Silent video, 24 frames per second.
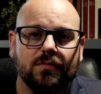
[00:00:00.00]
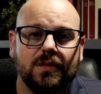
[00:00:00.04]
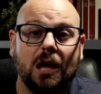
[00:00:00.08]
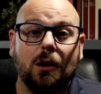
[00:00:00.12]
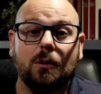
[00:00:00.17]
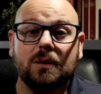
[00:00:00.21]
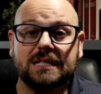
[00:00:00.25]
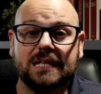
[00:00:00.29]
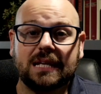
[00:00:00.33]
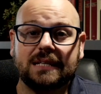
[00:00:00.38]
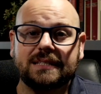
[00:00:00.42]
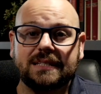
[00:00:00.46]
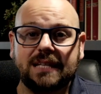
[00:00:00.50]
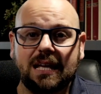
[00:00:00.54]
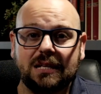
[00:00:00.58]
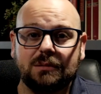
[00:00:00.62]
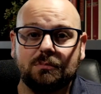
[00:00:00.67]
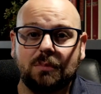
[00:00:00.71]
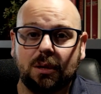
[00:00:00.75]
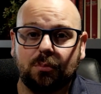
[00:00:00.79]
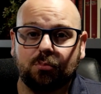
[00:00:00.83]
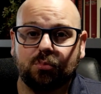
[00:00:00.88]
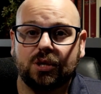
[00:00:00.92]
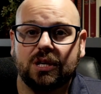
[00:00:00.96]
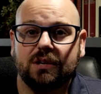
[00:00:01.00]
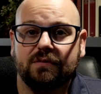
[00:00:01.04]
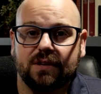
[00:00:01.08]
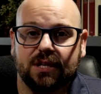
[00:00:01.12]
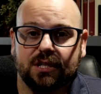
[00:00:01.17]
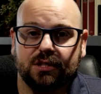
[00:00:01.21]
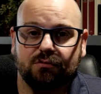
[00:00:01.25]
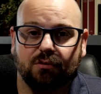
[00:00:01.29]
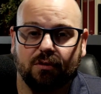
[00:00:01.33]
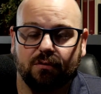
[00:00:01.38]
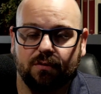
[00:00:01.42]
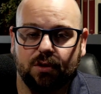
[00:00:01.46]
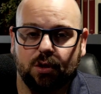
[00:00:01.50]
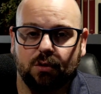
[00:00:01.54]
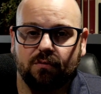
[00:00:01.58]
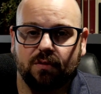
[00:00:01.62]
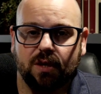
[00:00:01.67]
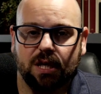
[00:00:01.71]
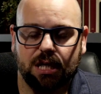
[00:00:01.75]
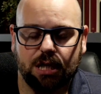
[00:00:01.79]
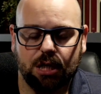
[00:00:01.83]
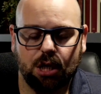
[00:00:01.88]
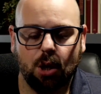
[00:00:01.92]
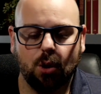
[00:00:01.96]
Now, as I said in my previous review
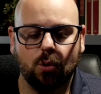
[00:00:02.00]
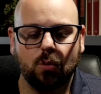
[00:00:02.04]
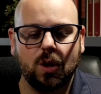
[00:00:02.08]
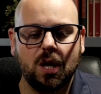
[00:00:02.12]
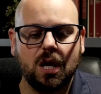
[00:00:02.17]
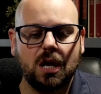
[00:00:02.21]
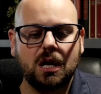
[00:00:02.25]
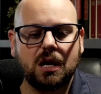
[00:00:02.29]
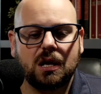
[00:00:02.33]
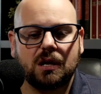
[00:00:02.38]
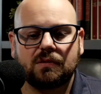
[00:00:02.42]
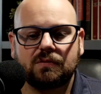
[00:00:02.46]
video,